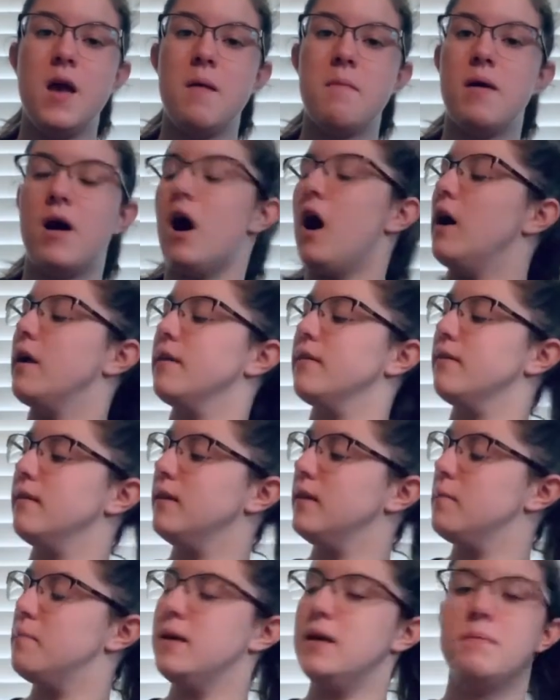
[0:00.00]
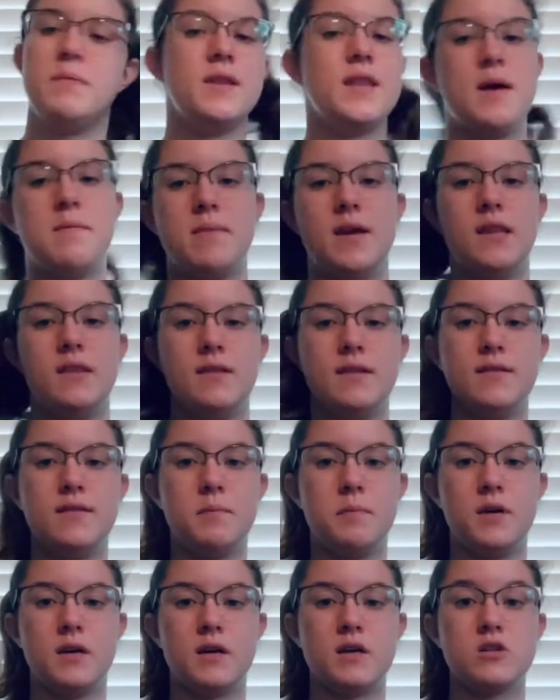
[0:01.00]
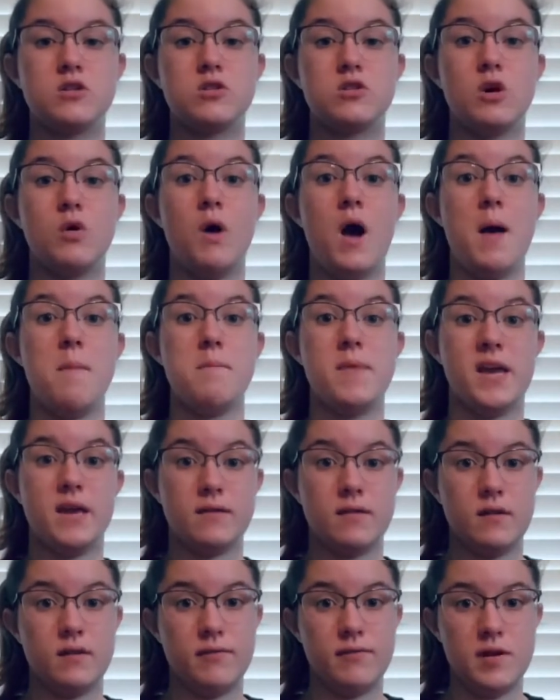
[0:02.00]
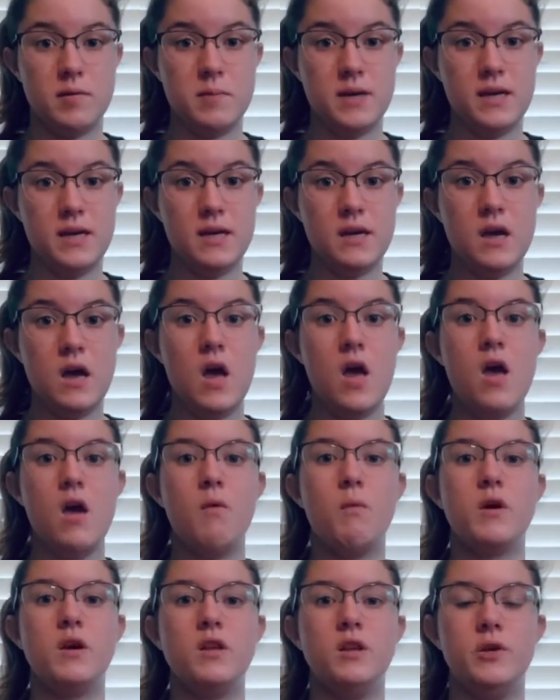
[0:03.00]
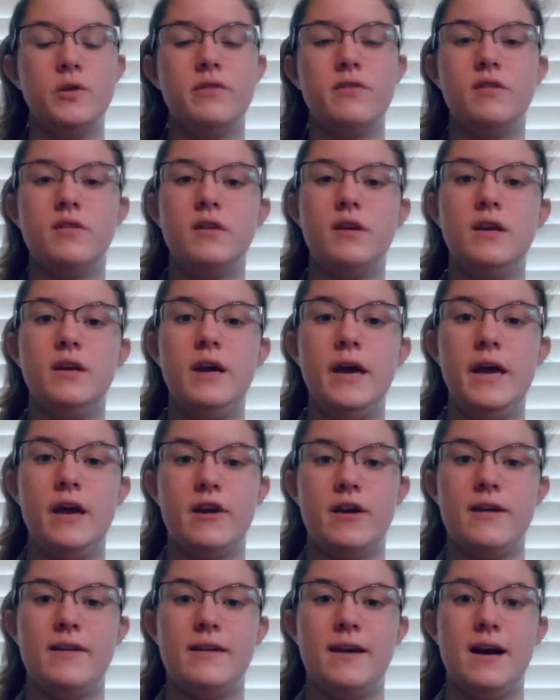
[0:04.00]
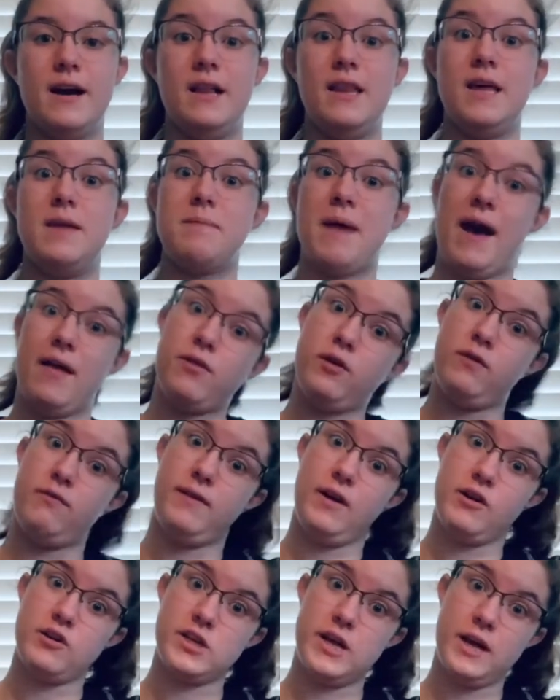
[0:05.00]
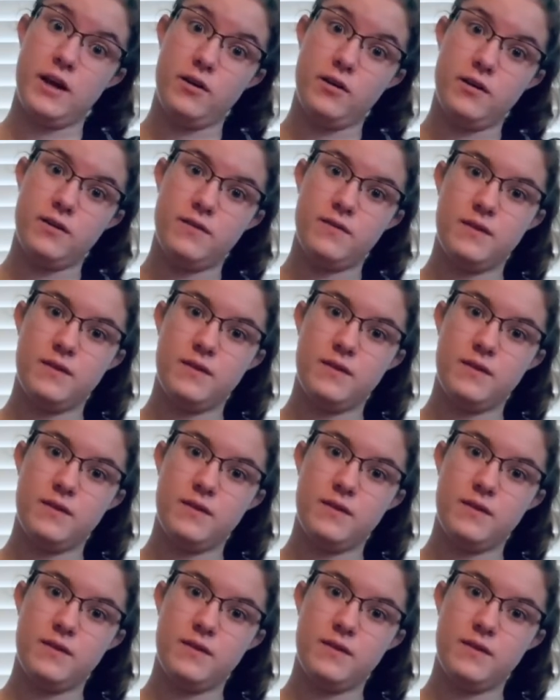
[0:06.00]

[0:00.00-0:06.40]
but honestly the people that made this book so amazing for me were Lucy Herondale and Matthew Fairchild.